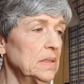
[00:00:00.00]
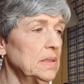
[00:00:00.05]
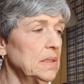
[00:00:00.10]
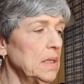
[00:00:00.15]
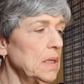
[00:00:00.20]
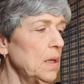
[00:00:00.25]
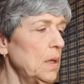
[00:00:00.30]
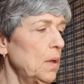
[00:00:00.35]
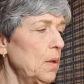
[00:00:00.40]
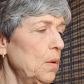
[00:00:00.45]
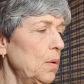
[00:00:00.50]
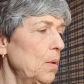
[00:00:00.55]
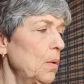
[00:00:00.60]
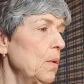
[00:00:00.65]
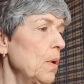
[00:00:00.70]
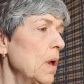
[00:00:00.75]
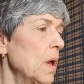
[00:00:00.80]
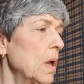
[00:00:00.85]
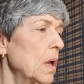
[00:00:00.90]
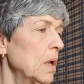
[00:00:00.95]

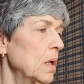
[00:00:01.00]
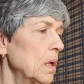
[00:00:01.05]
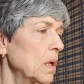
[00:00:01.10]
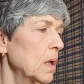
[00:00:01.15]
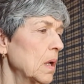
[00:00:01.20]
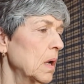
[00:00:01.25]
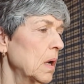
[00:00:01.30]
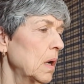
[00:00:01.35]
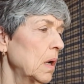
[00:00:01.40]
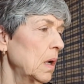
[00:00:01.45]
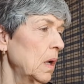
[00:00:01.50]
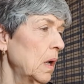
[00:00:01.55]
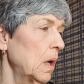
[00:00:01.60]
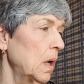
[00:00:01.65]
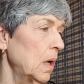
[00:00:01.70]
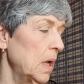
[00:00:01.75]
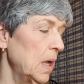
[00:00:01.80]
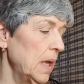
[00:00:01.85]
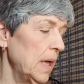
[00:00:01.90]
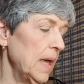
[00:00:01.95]
So,
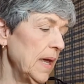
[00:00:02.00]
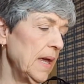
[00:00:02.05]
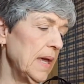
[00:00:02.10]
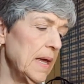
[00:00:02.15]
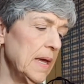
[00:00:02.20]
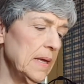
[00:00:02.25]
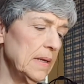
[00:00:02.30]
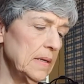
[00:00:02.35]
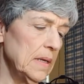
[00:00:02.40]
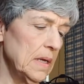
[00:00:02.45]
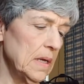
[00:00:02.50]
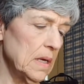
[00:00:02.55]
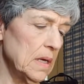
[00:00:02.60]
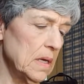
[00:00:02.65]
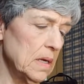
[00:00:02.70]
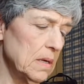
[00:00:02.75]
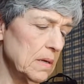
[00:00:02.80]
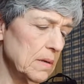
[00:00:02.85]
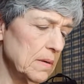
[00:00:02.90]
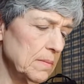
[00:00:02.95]

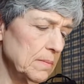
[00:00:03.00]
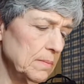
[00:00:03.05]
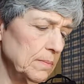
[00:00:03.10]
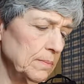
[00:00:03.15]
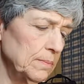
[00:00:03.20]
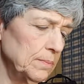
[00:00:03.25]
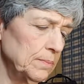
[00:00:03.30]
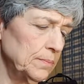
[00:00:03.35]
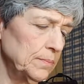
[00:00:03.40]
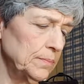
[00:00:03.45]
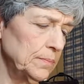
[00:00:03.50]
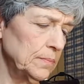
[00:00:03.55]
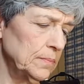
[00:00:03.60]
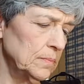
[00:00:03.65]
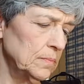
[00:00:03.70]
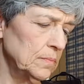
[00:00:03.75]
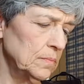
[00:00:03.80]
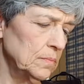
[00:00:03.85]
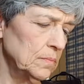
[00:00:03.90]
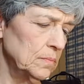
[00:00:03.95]
and
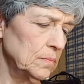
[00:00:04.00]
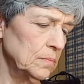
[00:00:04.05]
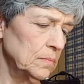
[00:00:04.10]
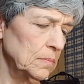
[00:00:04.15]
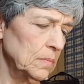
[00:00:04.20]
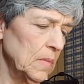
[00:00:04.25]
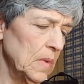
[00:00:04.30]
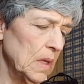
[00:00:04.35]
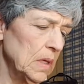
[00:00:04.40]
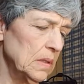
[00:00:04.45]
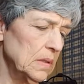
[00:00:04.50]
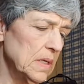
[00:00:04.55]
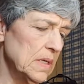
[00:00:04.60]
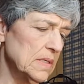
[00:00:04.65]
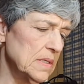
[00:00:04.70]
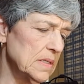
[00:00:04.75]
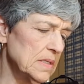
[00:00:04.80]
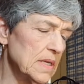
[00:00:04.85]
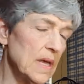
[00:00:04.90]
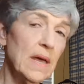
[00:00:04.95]

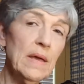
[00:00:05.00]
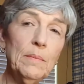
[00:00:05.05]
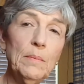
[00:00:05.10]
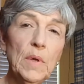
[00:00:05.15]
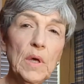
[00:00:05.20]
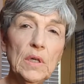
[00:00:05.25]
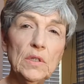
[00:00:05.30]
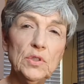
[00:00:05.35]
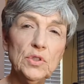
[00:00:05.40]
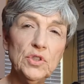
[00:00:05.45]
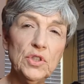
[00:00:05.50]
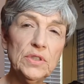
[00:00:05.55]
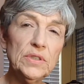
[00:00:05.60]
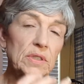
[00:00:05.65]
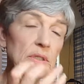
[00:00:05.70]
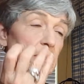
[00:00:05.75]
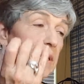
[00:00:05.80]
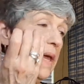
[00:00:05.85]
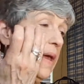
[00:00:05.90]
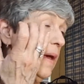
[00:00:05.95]
doesn't take much,
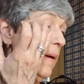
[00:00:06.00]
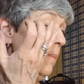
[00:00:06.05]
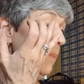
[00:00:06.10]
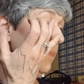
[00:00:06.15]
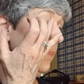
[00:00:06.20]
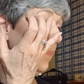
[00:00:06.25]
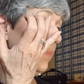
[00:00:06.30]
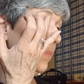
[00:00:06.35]
just a dab,